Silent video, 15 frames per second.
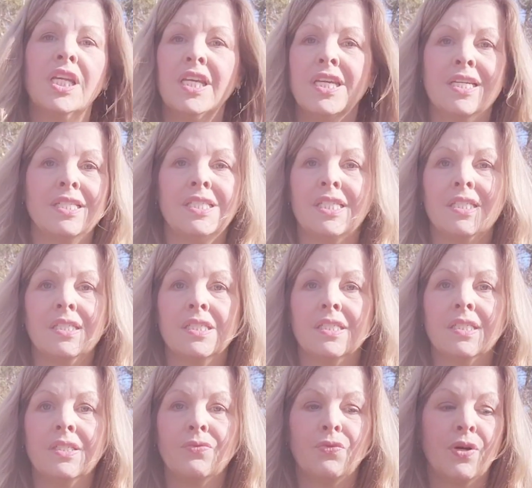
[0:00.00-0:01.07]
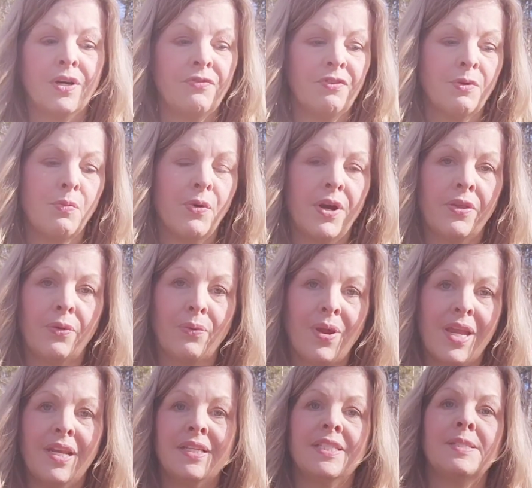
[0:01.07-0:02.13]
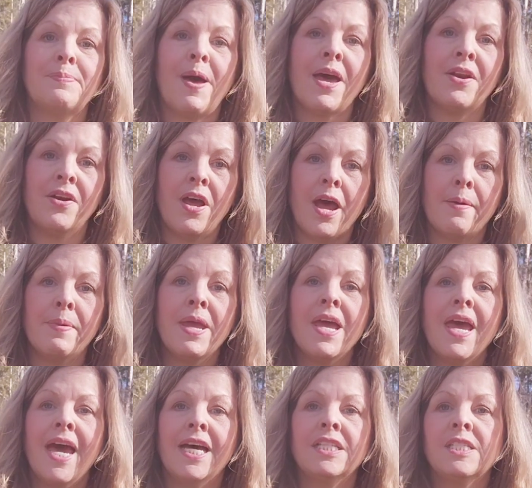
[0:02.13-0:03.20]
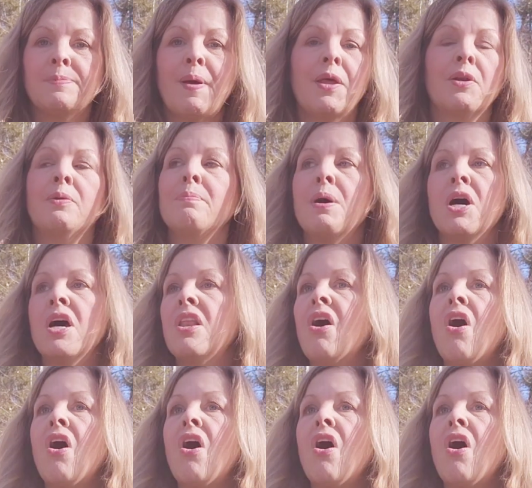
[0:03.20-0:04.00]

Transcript: tent, from where the rain had spattered up, had spattered mud